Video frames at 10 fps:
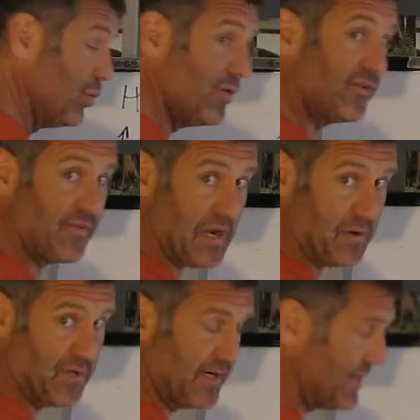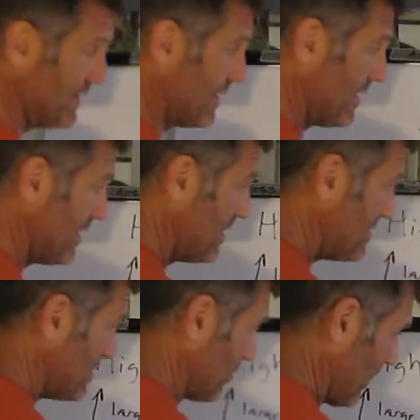of energy to
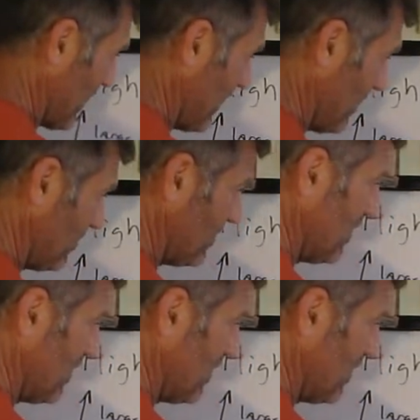raise